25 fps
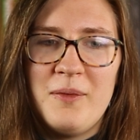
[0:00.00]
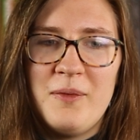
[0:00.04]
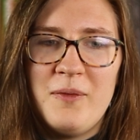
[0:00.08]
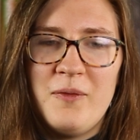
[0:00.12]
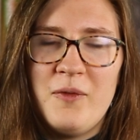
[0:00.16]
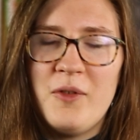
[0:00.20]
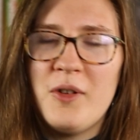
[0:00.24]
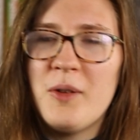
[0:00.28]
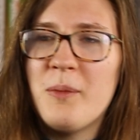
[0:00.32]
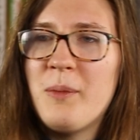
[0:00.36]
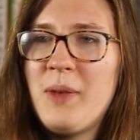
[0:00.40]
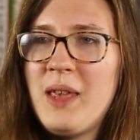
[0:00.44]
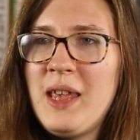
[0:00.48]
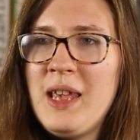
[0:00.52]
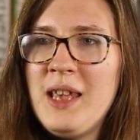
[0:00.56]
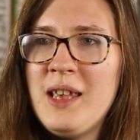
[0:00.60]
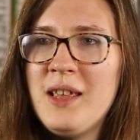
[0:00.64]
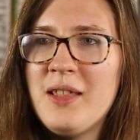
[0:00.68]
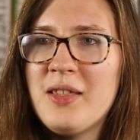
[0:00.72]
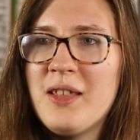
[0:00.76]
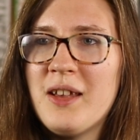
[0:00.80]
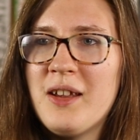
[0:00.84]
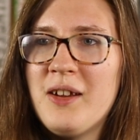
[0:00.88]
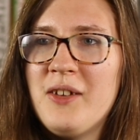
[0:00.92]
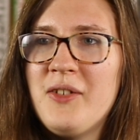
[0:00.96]
For
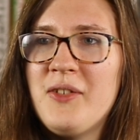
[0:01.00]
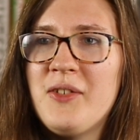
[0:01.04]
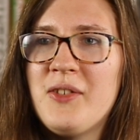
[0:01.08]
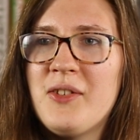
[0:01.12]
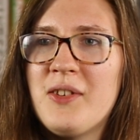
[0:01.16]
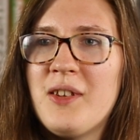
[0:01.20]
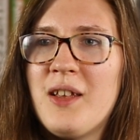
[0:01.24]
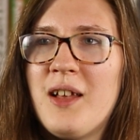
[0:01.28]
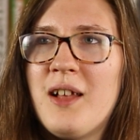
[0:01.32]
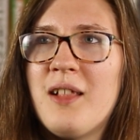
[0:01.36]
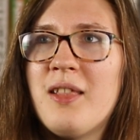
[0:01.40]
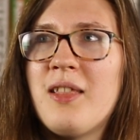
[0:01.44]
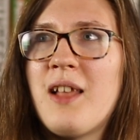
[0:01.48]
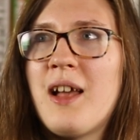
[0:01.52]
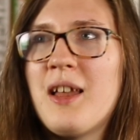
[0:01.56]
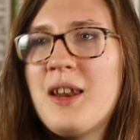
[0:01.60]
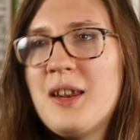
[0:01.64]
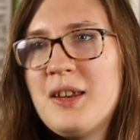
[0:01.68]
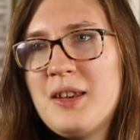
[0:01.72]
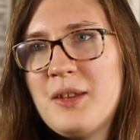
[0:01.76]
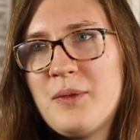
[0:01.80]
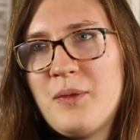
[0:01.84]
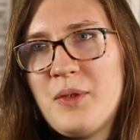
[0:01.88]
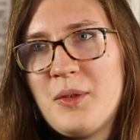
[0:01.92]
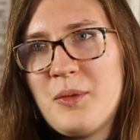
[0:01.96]
me, there's a lot
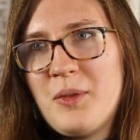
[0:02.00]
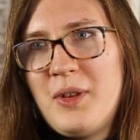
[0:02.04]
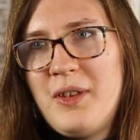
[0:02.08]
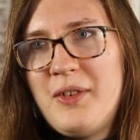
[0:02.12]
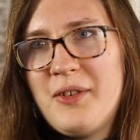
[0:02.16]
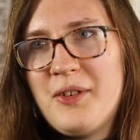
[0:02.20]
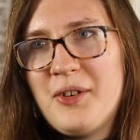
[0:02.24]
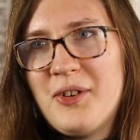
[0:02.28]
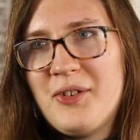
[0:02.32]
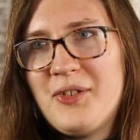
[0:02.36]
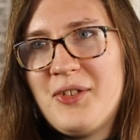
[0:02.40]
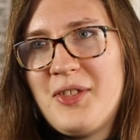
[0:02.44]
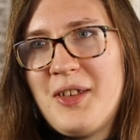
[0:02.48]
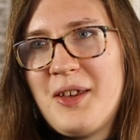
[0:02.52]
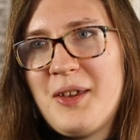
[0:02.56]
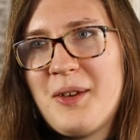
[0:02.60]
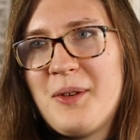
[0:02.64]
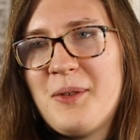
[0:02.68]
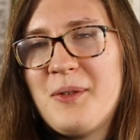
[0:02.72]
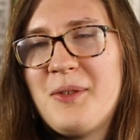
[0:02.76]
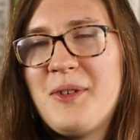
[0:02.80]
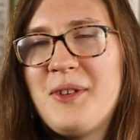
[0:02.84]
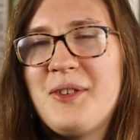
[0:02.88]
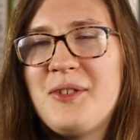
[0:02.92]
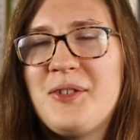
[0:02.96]
of different research that
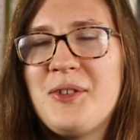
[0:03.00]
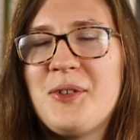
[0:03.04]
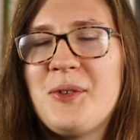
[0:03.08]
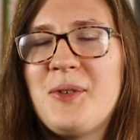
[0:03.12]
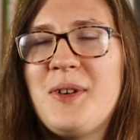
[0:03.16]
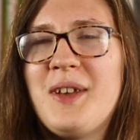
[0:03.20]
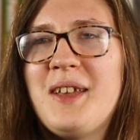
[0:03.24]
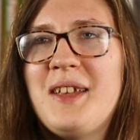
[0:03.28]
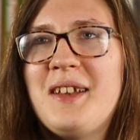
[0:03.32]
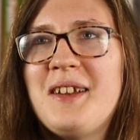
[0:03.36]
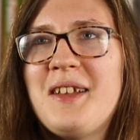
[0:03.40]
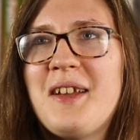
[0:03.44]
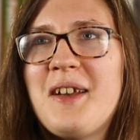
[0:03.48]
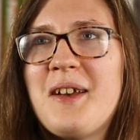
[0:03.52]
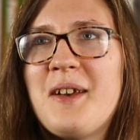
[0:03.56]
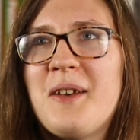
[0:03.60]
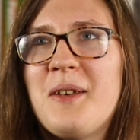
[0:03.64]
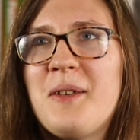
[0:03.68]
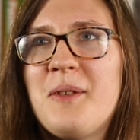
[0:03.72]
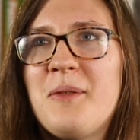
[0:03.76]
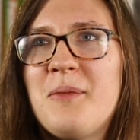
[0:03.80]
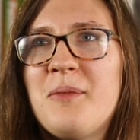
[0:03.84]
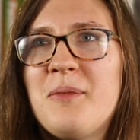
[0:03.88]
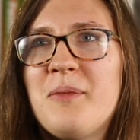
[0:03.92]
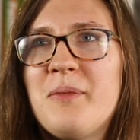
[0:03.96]
goes into it,
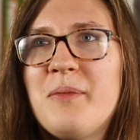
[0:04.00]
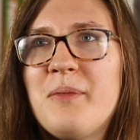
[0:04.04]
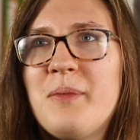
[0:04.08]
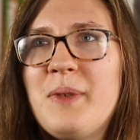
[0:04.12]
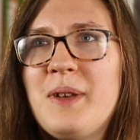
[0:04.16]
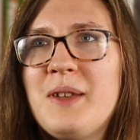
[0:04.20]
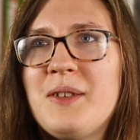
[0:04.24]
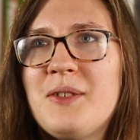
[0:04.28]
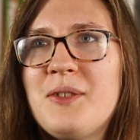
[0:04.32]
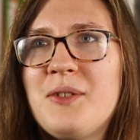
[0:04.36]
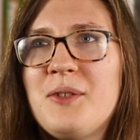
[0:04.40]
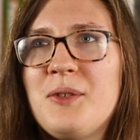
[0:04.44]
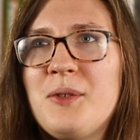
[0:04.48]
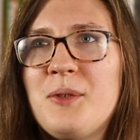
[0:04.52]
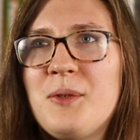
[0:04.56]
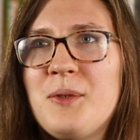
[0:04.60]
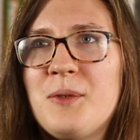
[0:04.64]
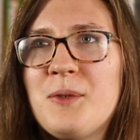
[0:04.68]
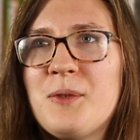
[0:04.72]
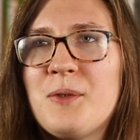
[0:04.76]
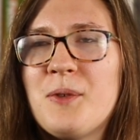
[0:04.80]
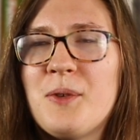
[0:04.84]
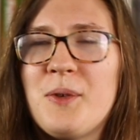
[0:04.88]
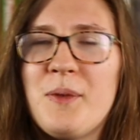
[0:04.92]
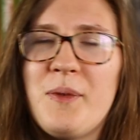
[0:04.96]
but
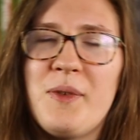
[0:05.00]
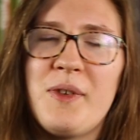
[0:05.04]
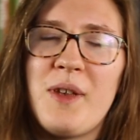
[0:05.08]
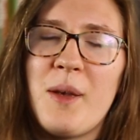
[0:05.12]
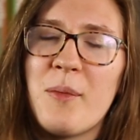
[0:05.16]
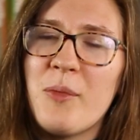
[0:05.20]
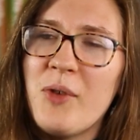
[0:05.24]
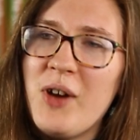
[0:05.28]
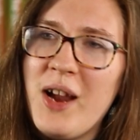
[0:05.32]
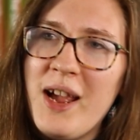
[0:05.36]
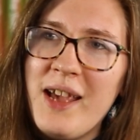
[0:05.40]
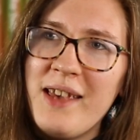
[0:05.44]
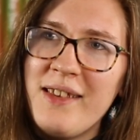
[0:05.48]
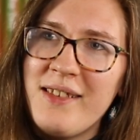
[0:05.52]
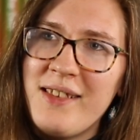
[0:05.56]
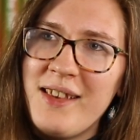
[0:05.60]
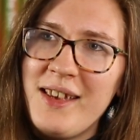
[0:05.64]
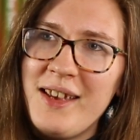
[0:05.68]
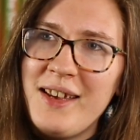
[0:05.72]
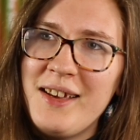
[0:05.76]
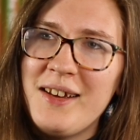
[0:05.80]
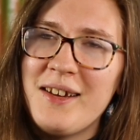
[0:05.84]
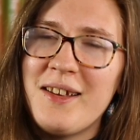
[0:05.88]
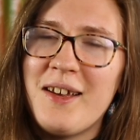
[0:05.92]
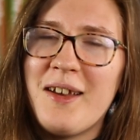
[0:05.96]
to sort of summarize
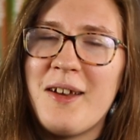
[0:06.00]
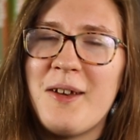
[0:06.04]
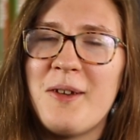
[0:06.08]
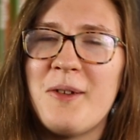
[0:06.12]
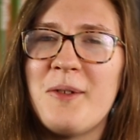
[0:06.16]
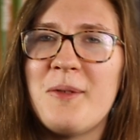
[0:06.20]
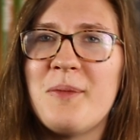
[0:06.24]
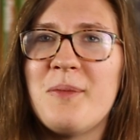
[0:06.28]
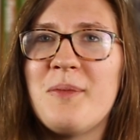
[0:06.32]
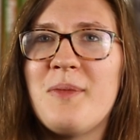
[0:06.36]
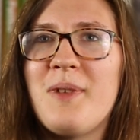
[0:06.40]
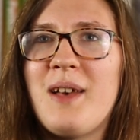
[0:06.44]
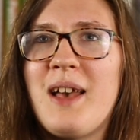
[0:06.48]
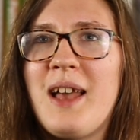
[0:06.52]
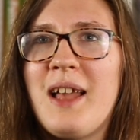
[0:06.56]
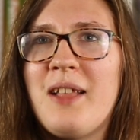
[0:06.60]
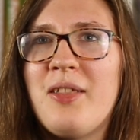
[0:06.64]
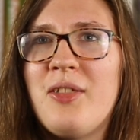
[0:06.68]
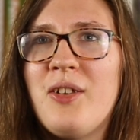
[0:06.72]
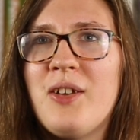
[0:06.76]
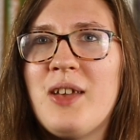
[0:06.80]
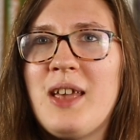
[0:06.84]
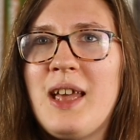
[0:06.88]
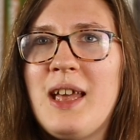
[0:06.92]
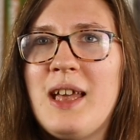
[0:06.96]
it, I
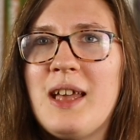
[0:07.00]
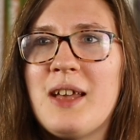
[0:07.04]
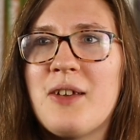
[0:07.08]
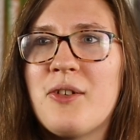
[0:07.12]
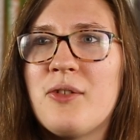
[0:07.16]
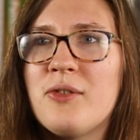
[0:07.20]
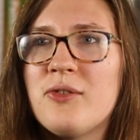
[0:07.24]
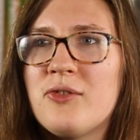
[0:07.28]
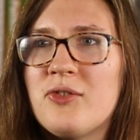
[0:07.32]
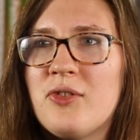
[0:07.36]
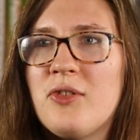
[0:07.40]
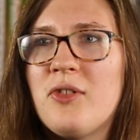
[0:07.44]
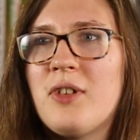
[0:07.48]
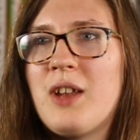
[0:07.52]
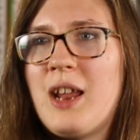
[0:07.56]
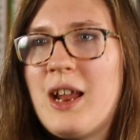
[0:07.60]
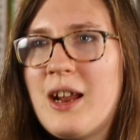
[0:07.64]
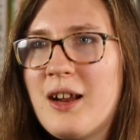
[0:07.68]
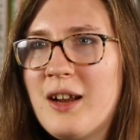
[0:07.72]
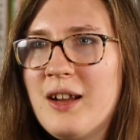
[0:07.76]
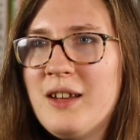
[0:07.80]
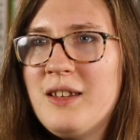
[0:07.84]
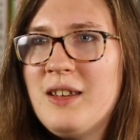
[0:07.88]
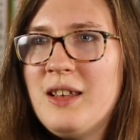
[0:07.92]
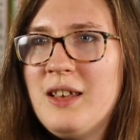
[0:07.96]
look at cultural
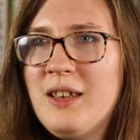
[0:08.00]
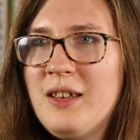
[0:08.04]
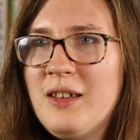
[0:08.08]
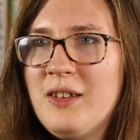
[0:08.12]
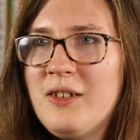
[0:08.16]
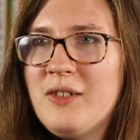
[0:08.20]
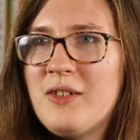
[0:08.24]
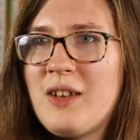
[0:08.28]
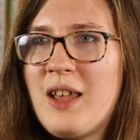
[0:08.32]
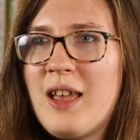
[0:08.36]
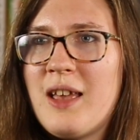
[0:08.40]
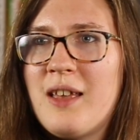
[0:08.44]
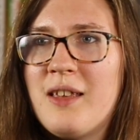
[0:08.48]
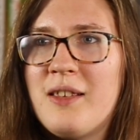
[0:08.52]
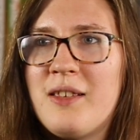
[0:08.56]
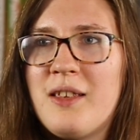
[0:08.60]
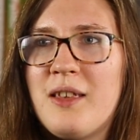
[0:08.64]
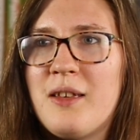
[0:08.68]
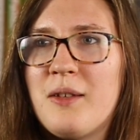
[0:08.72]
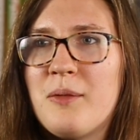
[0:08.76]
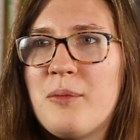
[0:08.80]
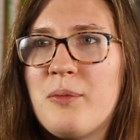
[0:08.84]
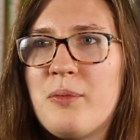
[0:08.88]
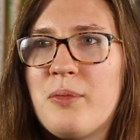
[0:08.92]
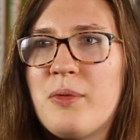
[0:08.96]
heritage as
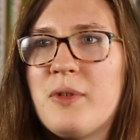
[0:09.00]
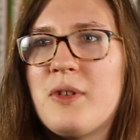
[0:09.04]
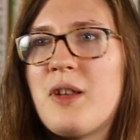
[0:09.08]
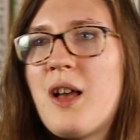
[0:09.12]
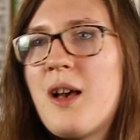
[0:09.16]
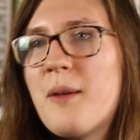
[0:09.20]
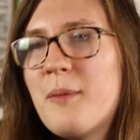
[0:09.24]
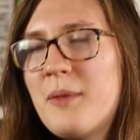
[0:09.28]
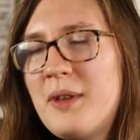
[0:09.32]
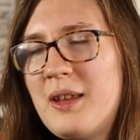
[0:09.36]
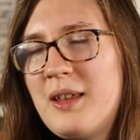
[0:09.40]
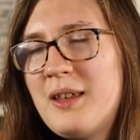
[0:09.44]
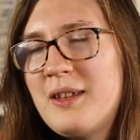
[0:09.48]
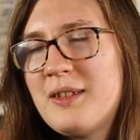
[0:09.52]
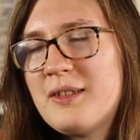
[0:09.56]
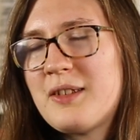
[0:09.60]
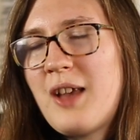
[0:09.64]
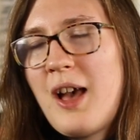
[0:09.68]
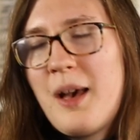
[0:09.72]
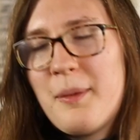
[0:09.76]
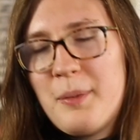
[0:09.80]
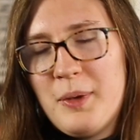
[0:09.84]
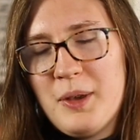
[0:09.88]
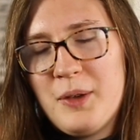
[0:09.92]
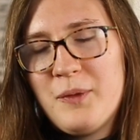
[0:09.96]
a predominant
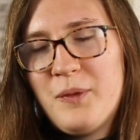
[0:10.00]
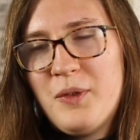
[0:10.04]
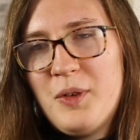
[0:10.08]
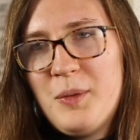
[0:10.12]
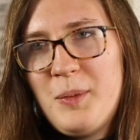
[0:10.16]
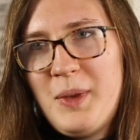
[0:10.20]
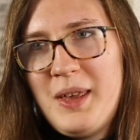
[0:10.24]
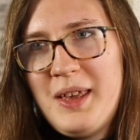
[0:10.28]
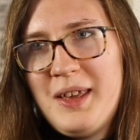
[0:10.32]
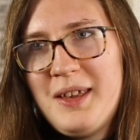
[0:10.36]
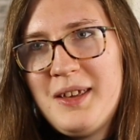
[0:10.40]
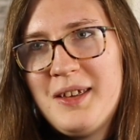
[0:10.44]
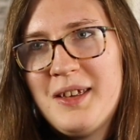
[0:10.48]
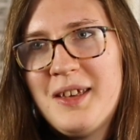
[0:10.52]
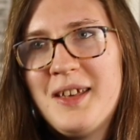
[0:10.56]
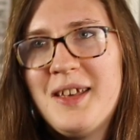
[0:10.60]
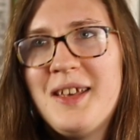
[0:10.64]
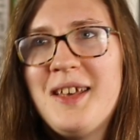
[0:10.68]
topic for me.